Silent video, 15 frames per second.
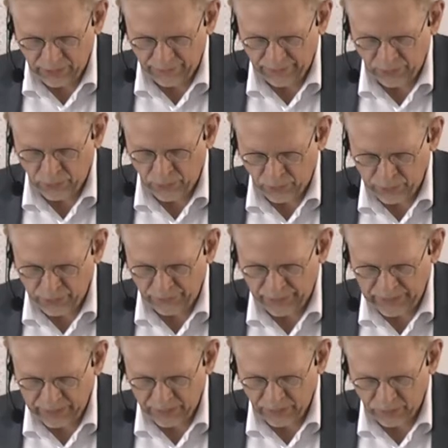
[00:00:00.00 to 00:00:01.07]
of the course of
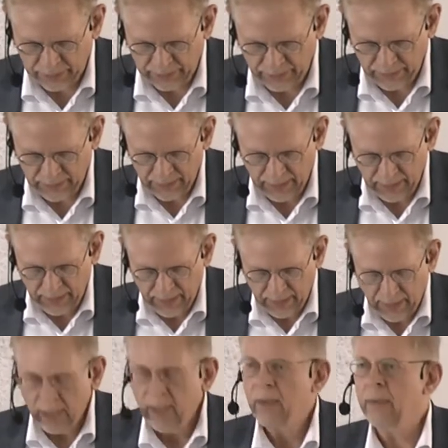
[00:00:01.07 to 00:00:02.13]
history,
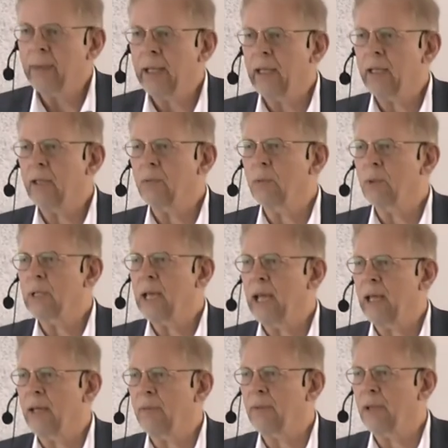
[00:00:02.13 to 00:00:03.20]
they would
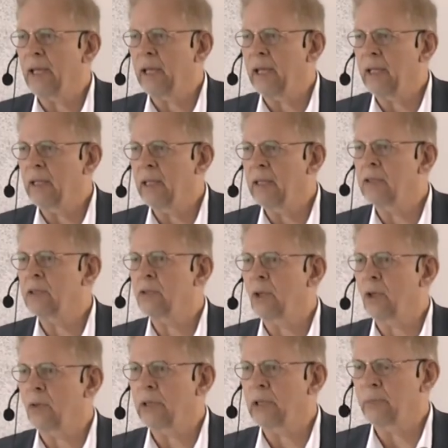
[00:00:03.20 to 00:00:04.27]
have a
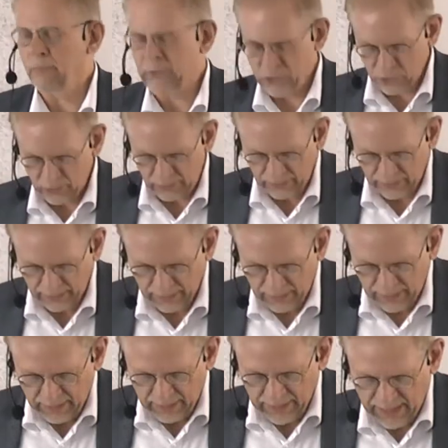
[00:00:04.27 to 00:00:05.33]
historic mission,
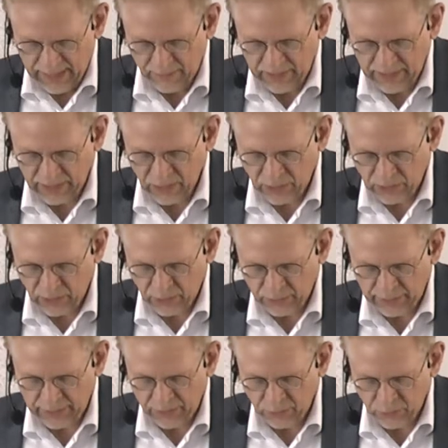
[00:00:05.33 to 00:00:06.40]
namely not
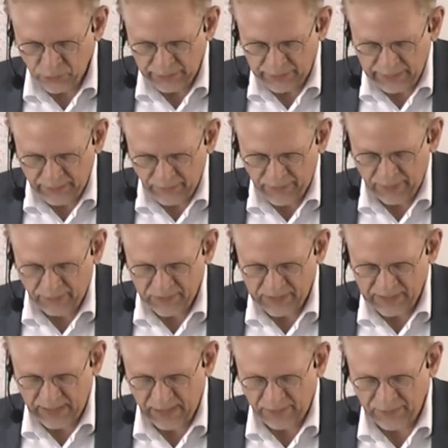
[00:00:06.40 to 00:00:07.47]
only to redeem
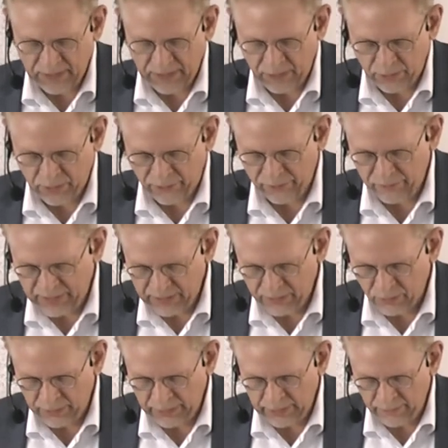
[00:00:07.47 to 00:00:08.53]
themselves out of
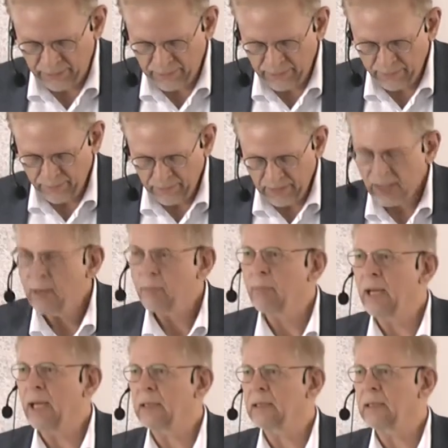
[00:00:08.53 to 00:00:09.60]
misery,
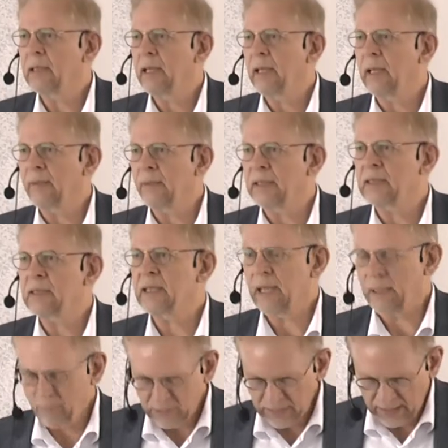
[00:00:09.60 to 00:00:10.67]
but at the
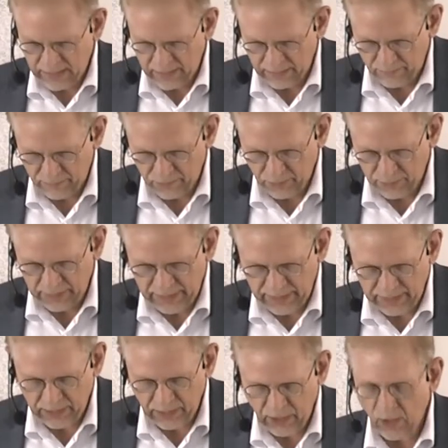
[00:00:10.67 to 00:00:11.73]
same time to
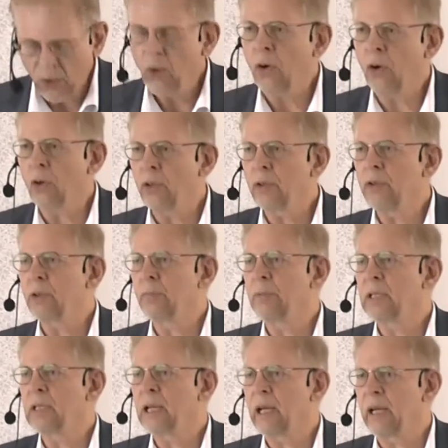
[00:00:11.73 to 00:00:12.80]
lead all
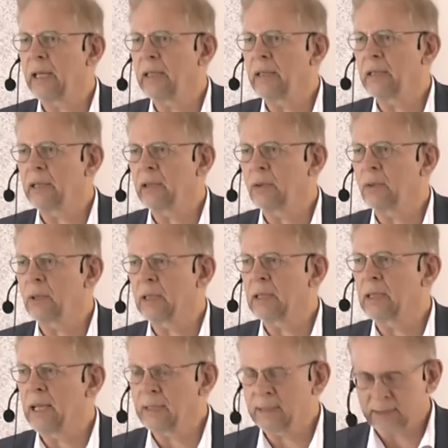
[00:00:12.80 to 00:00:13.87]
humankind into a
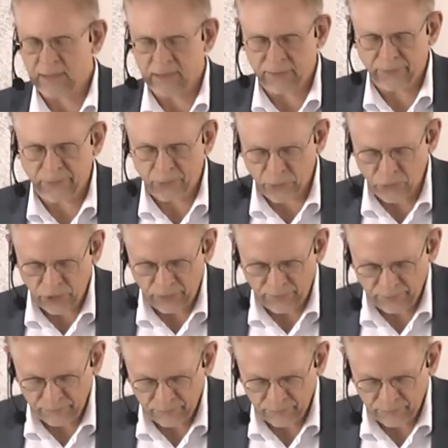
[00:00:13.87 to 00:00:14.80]
classless future.